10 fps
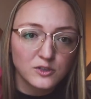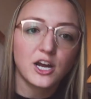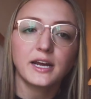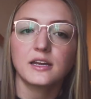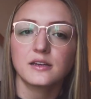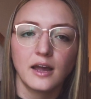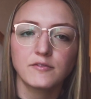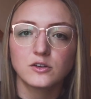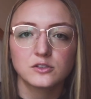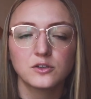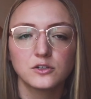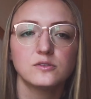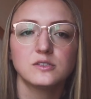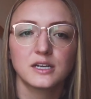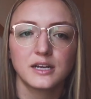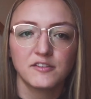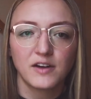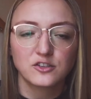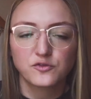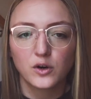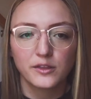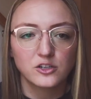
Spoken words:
which I have also used and can vouch for.